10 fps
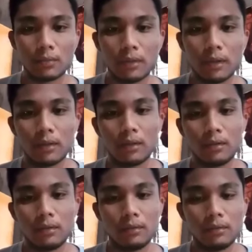
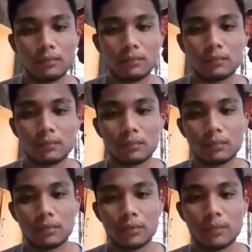day
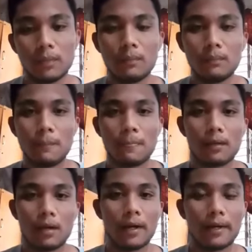to you, ma'am.
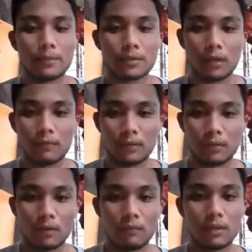I'm Stagan
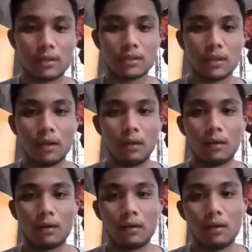Cuevas,
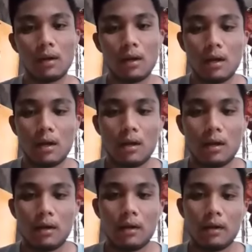and
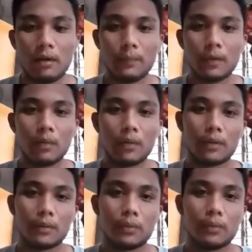I'm going
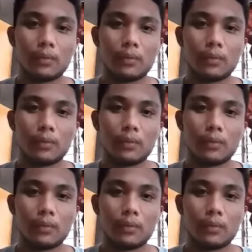to